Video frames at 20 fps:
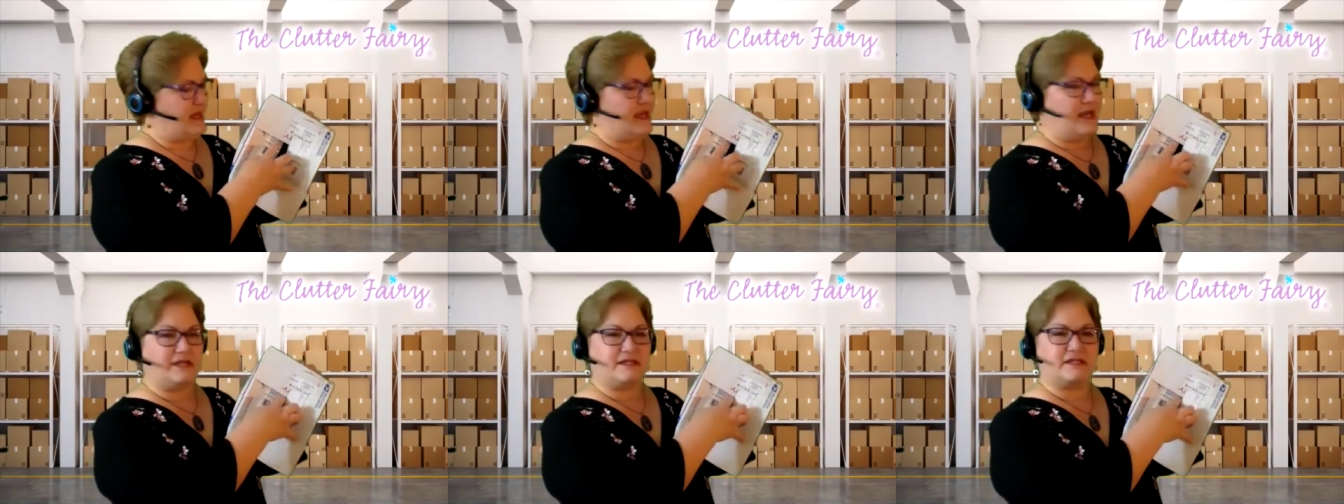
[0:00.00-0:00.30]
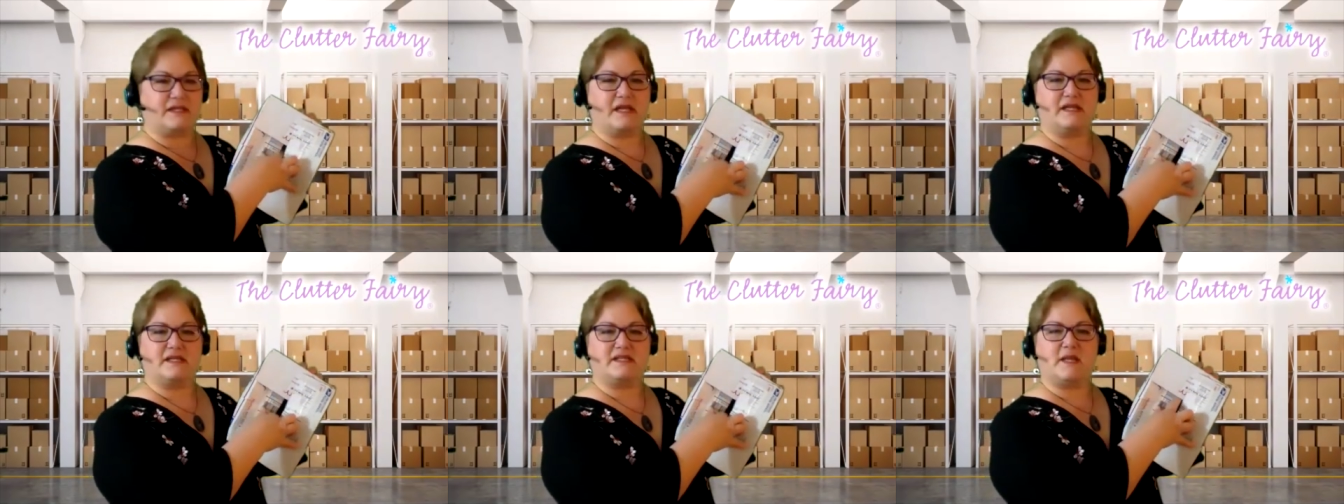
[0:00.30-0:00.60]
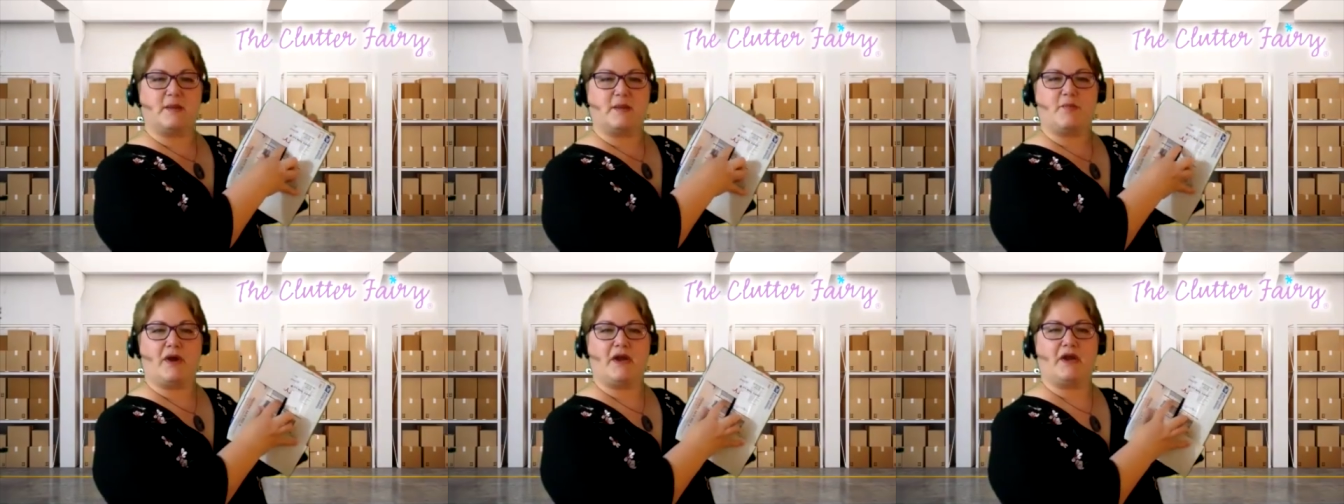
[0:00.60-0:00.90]
it's going to
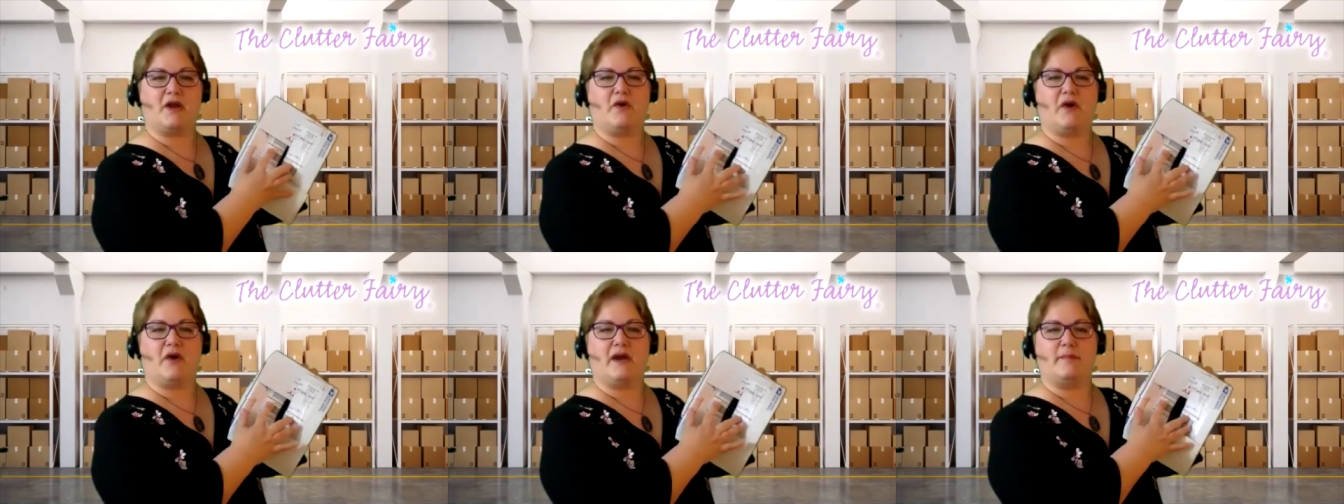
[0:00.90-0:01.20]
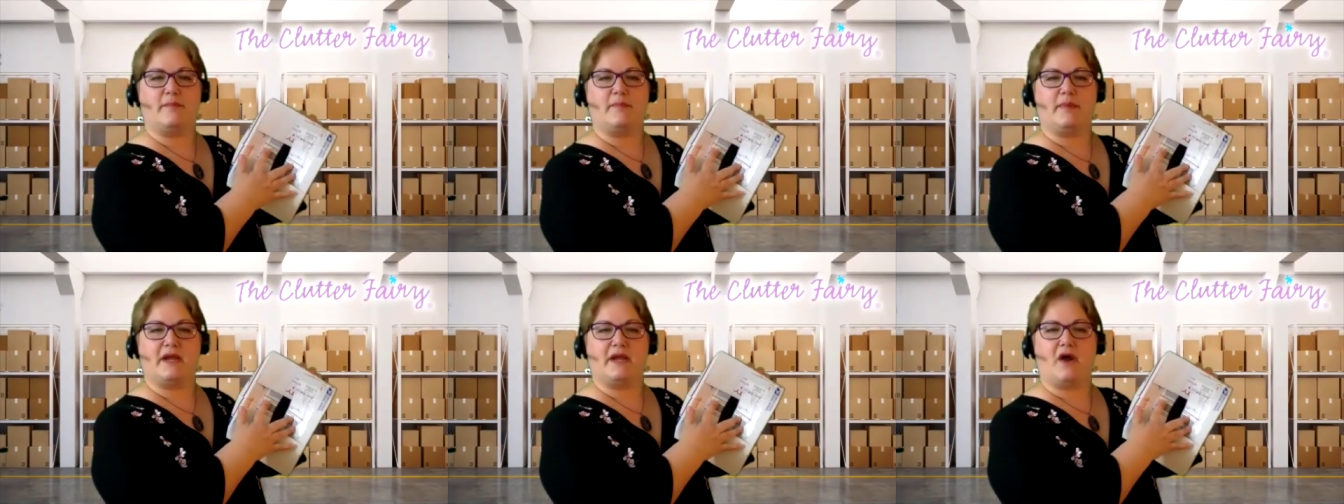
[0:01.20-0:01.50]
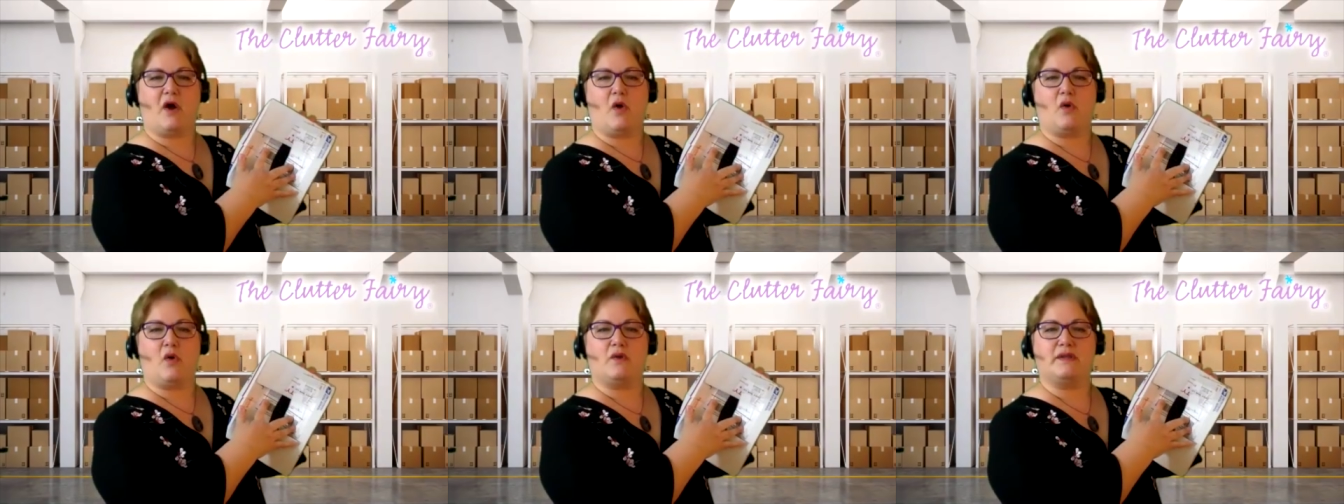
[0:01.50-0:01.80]
separate and create a big
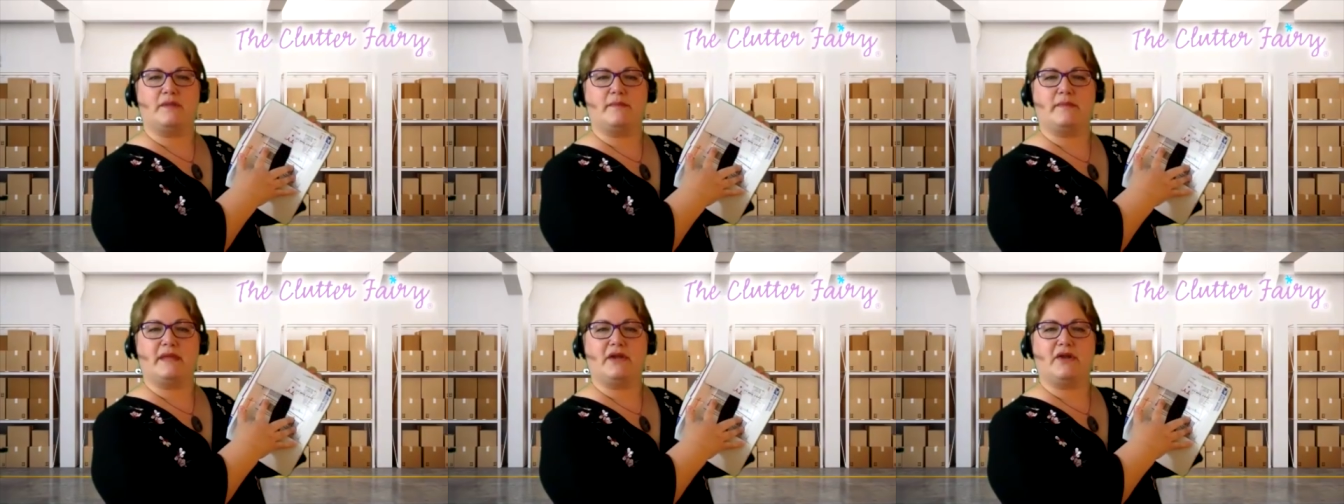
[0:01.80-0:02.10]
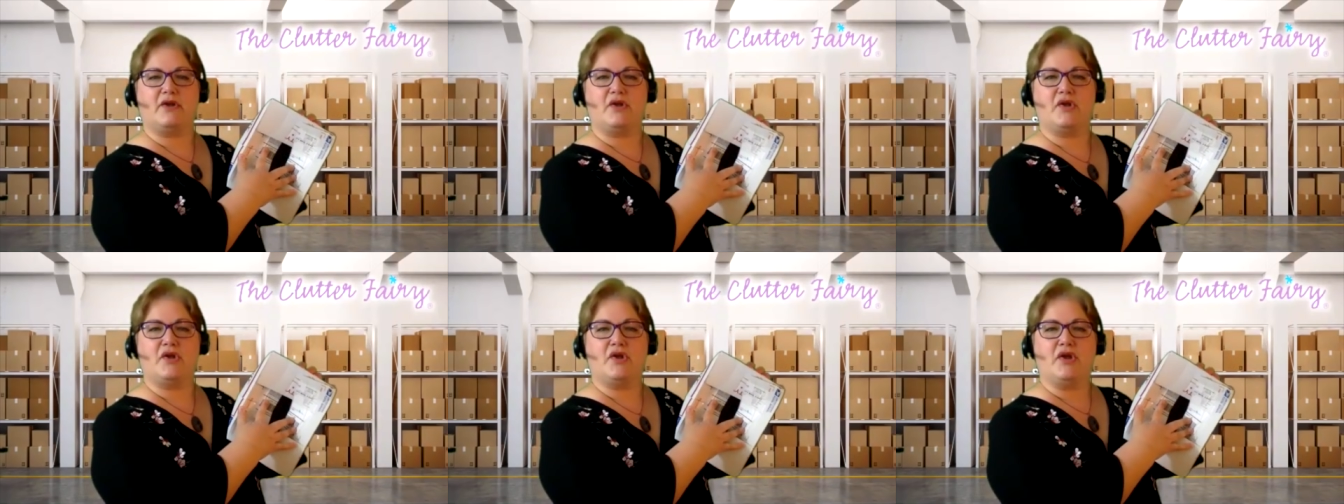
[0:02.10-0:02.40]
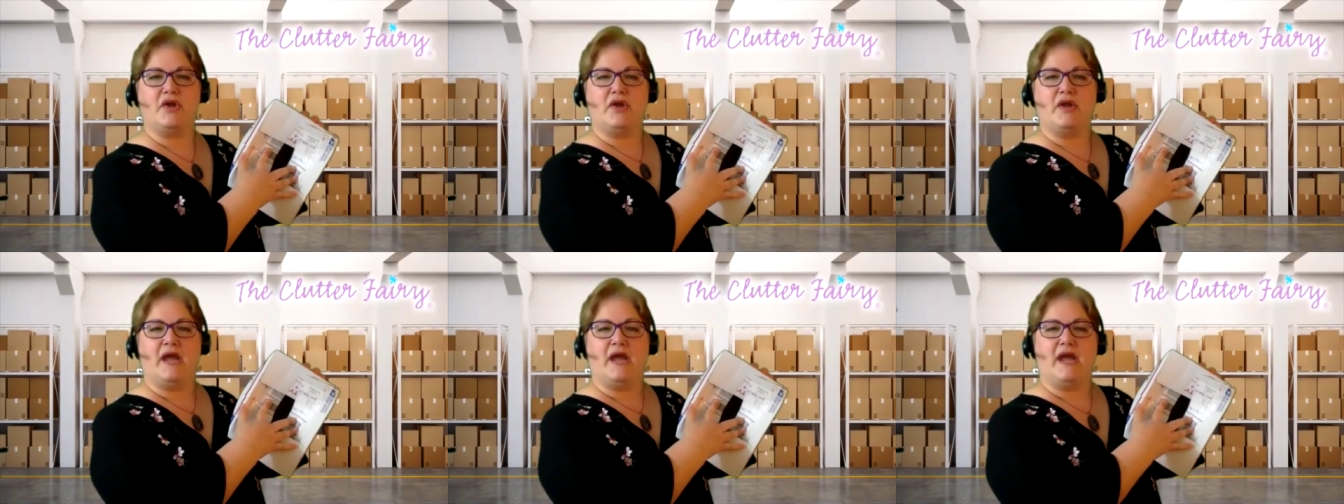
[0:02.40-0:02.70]
hole in the middle,
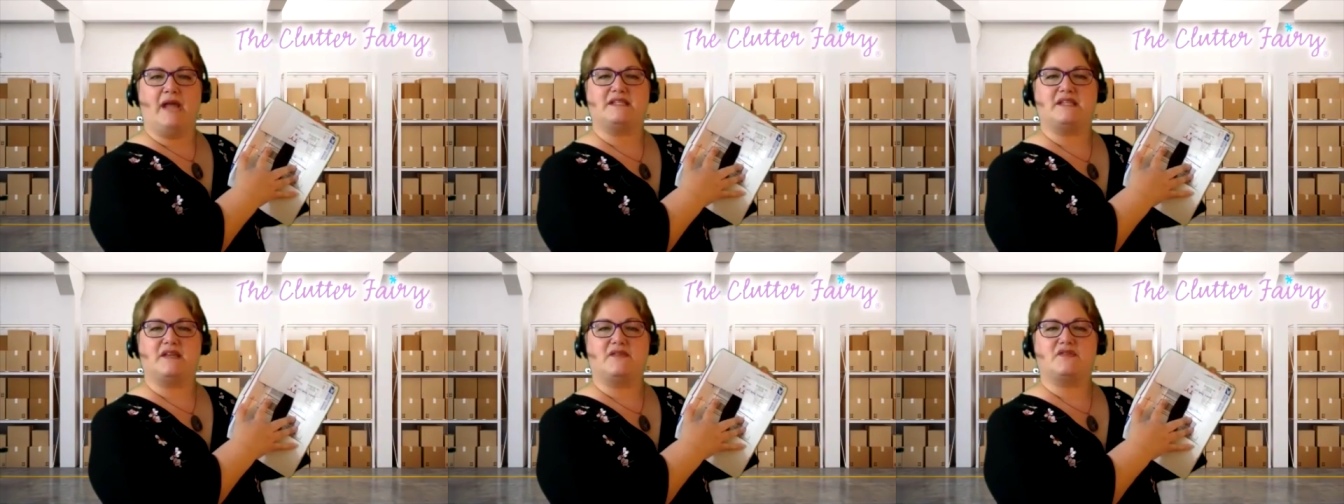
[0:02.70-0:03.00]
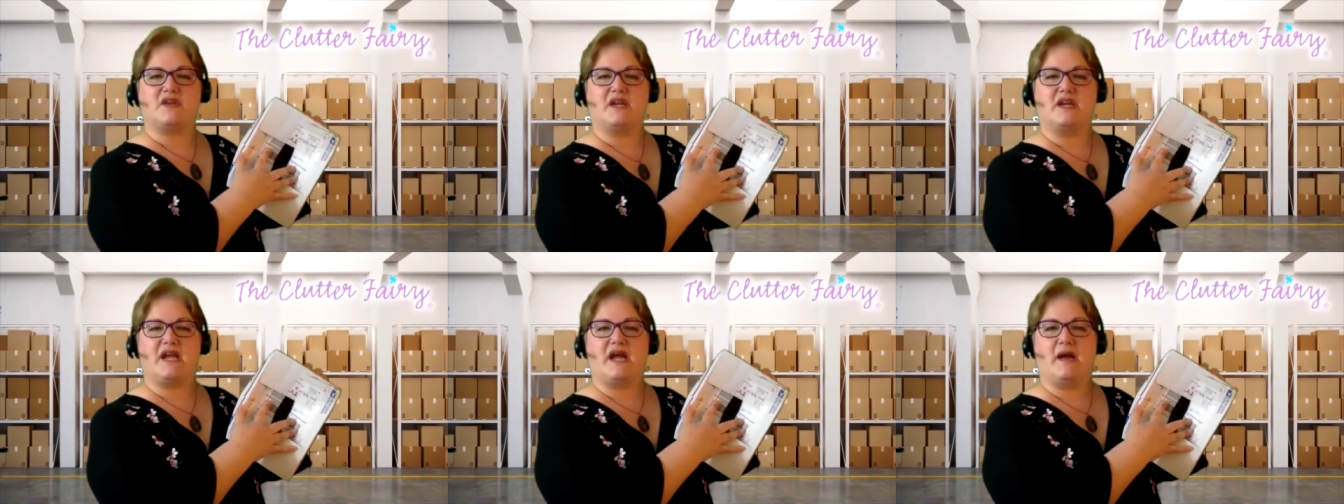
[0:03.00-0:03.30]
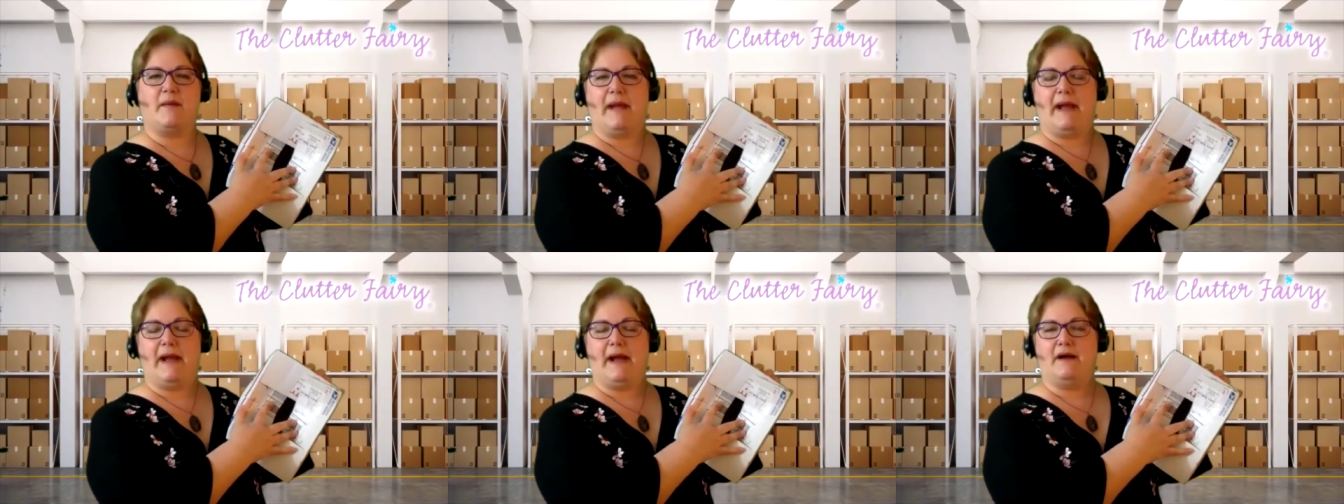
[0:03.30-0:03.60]
and stuff's going to
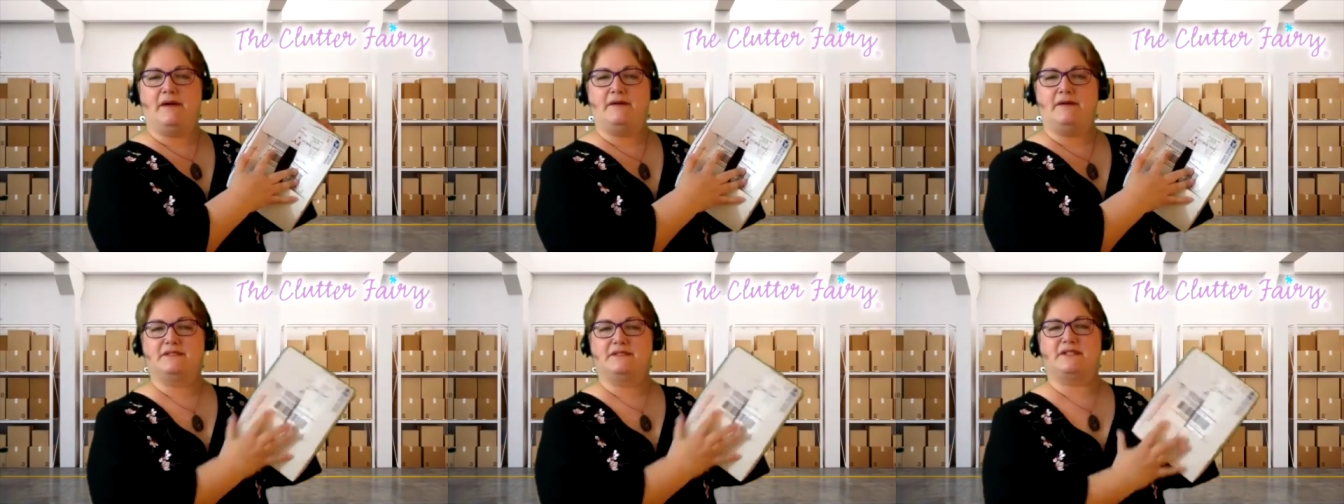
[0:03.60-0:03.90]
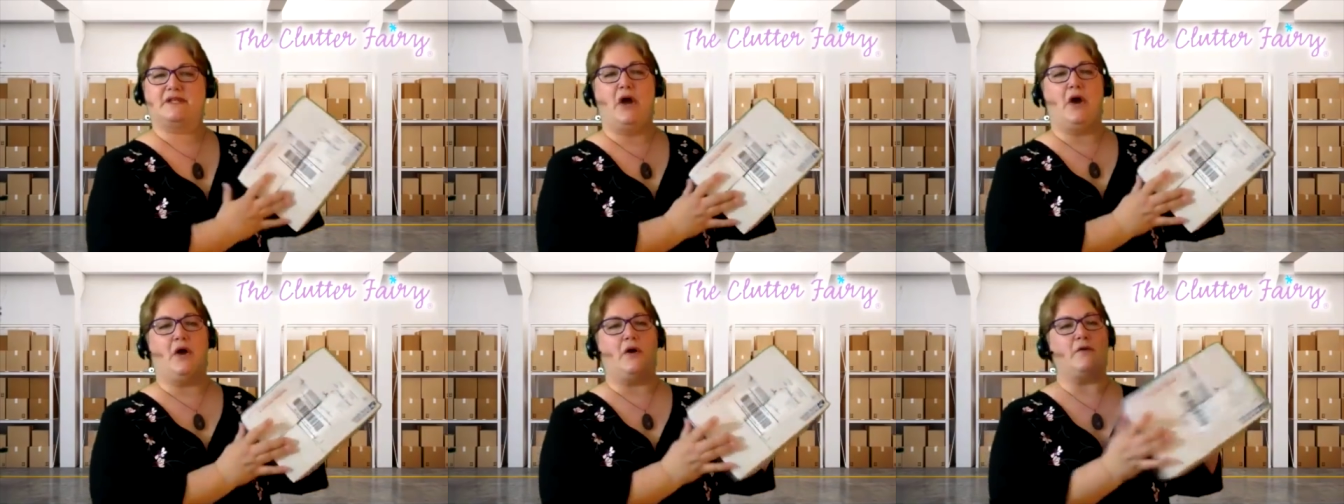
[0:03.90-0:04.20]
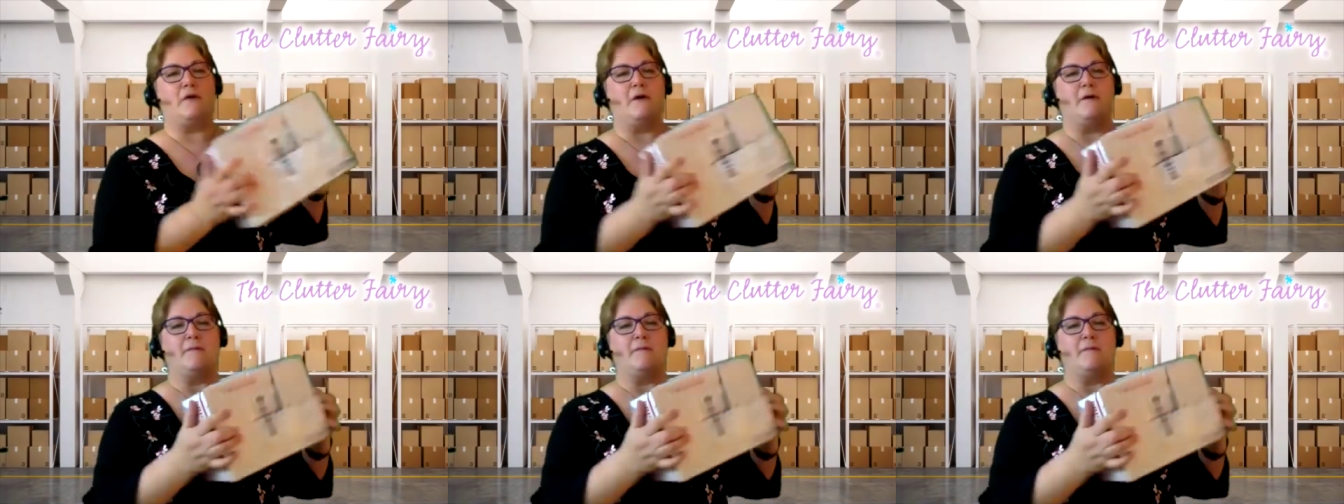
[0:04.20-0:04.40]
come out. So,